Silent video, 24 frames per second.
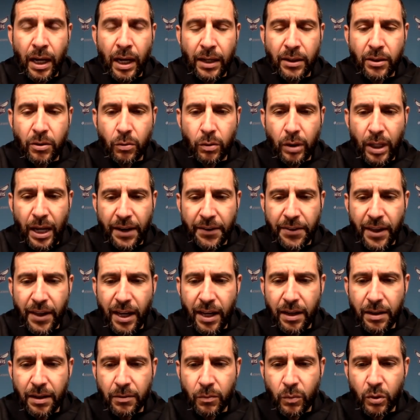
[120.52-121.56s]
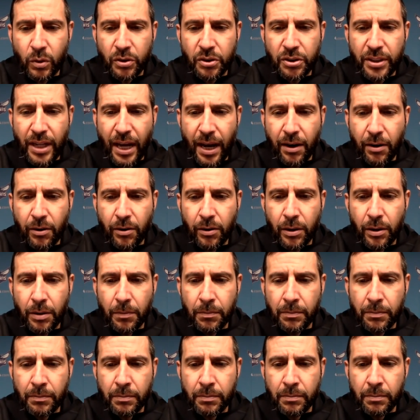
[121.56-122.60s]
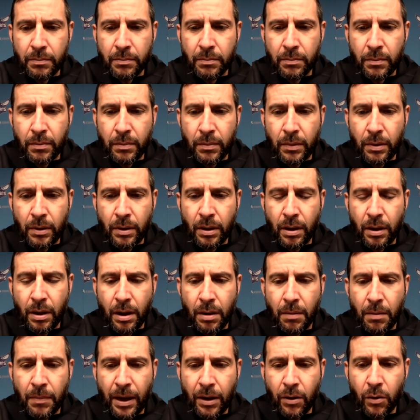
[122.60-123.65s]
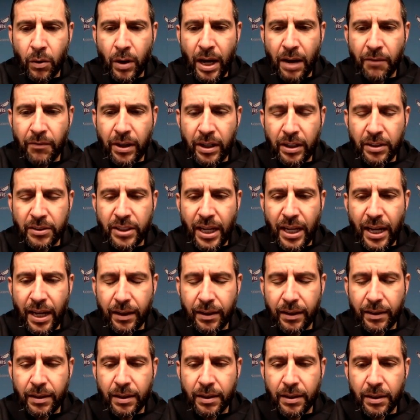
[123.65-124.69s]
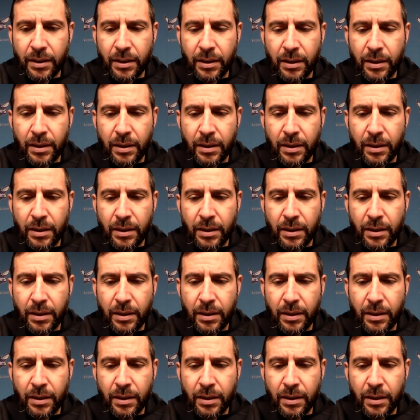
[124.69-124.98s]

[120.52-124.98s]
I do like that. We'll stagger them. Um, I don't have an exact